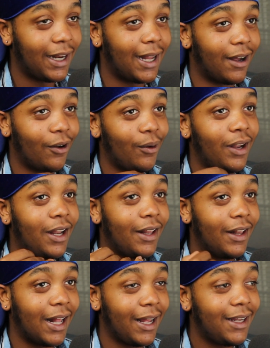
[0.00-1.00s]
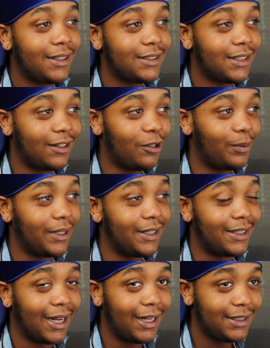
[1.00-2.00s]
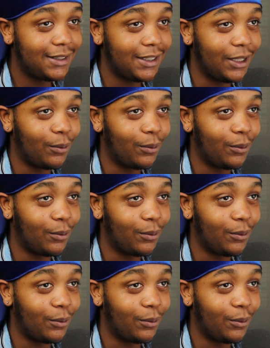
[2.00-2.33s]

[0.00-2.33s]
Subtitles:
Now, that gets a little bit dicey